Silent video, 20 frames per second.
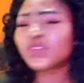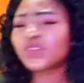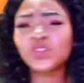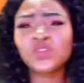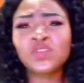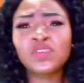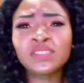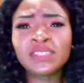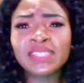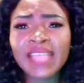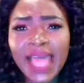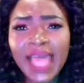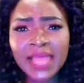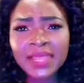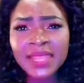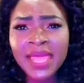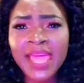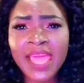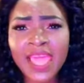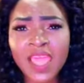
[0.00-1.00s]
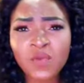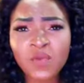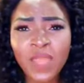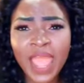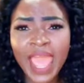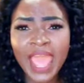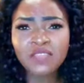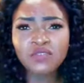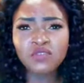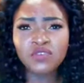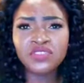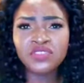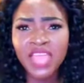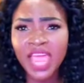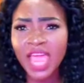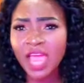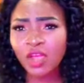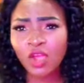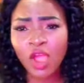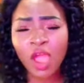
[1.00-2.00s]
Susan, where you
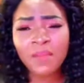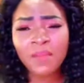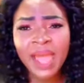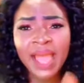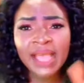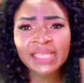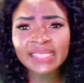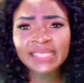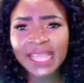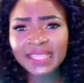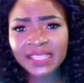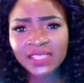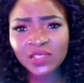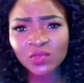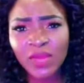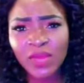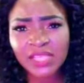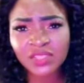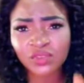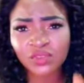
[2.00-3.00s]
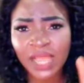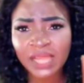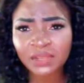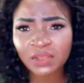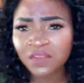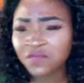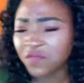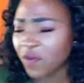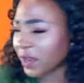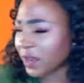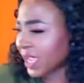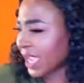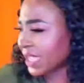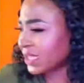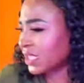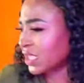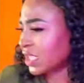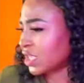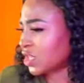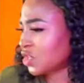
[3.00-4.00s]
dey? Come and answer this question. I don't
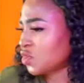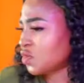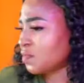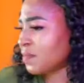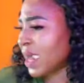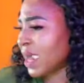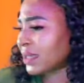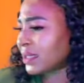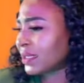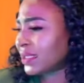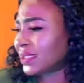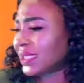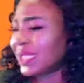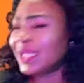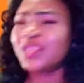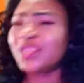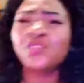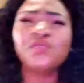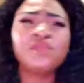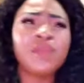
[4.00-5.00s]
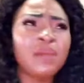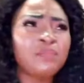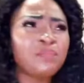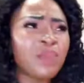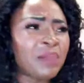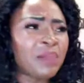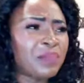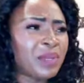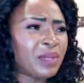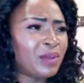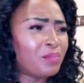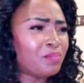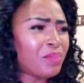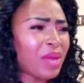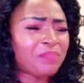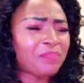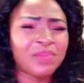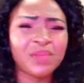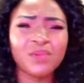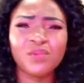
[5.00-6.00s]
forget the human. Human
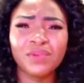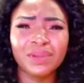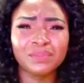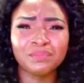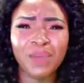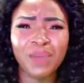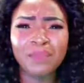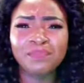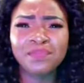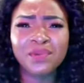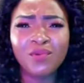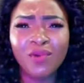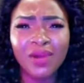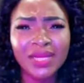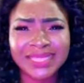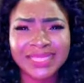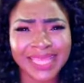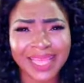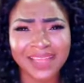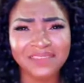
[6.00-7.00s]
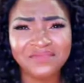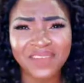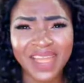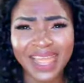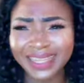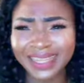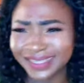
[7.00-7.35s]
papi whatever.